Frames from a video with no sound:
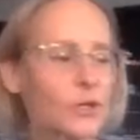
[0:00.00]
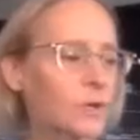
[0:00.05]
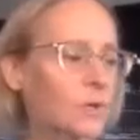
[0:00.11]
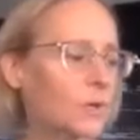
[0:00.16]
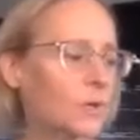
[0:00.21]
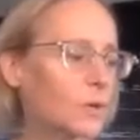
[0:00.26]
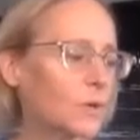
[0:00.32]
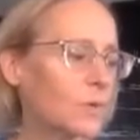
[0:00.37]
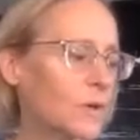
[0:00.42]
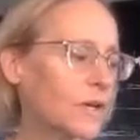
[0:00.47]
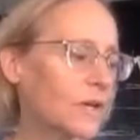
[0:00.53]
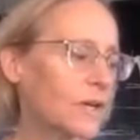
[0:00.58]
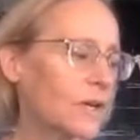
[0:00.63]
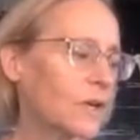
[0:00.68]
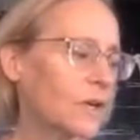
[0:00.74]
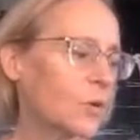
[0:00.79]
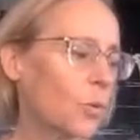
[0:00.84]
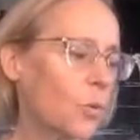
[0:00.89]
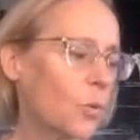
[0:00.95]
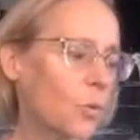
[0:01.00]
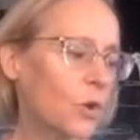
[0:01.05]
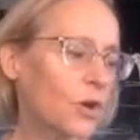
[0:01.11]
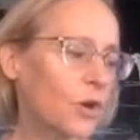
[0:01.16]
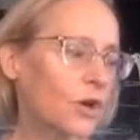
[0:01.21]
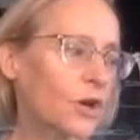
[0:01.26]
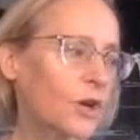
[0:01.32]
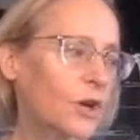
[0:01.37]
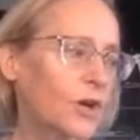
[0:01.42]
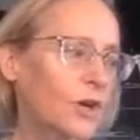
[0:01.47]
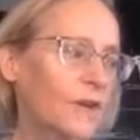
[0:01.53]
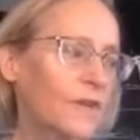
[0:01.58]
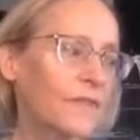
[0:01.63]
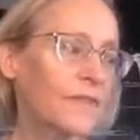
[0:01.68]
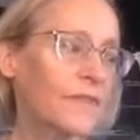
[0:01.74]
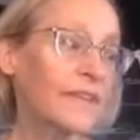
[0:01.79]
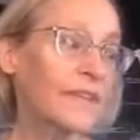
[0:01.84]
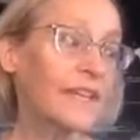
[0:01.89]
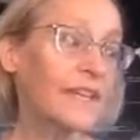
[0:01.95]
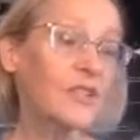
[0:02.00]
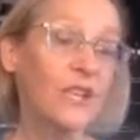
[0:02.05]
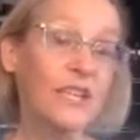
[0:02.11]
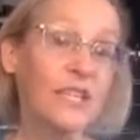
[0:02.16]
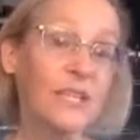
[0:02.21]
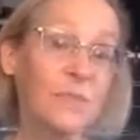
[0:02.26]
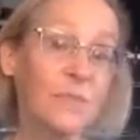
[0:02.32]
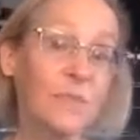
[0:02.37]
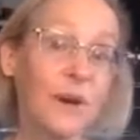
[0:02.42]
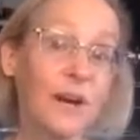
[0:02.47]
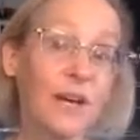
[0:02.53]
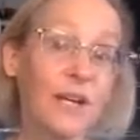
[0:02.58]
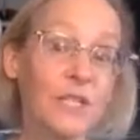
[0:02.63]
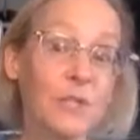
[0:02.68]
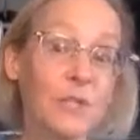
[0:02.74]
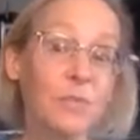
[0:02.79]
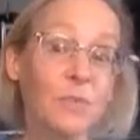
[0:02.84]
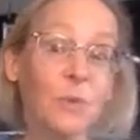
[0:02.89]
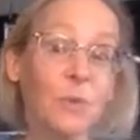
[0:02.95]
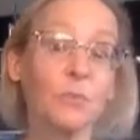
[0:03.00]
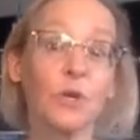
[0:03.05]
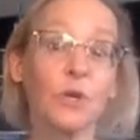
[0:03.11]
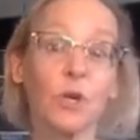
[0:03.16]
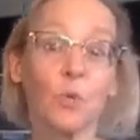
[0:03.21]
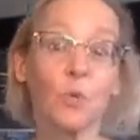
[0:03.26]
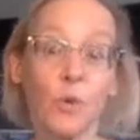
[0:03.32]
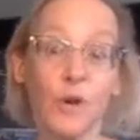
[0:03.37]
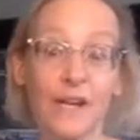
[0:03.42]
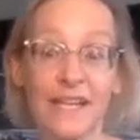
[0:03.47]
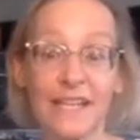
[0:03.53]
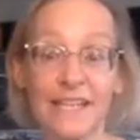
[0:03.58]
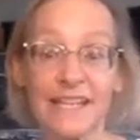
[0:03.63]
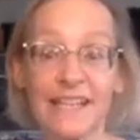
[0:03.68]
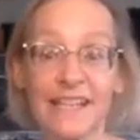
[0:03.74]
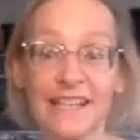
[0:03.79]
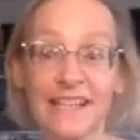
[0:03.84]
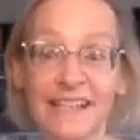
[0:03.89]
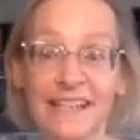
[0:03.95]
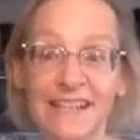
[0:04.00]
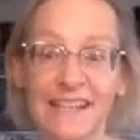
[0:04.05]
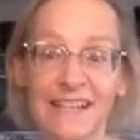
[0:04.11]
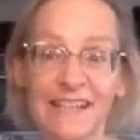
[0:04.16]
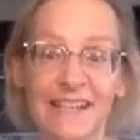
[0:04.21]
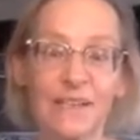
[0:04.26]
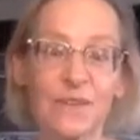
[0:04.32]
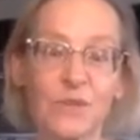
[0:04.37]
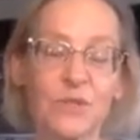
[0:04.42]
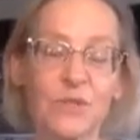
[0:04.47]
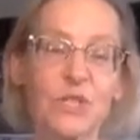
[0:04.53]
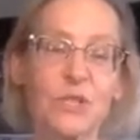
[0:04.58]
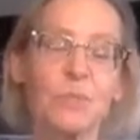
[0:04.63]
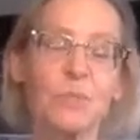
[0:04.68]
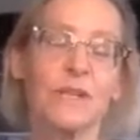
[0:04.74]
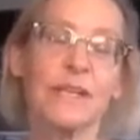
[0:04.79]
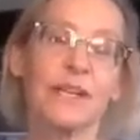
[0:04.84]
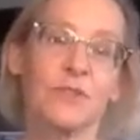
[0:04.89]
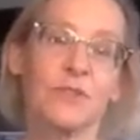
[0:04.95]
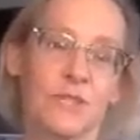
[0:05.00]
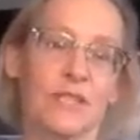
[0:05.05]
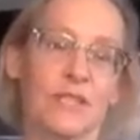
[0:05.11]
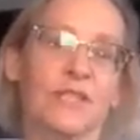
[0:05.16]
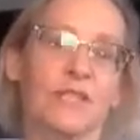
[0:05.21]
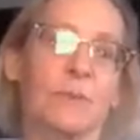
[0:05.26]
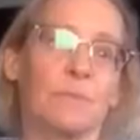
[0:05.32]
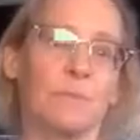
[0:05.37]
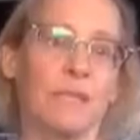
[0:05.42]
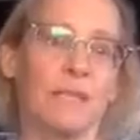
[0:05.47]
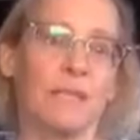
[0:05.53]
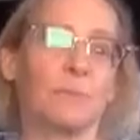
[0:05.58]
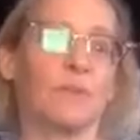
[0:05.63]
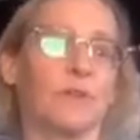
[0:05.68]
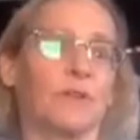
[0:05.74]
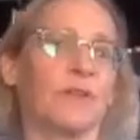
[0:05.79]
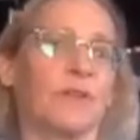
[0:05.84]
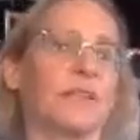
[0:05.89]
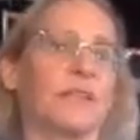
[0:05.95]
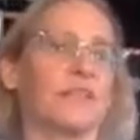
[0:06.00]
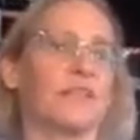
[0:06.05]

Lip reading: Journal, or the Adjacent Possible Book 1, which has been out since September, and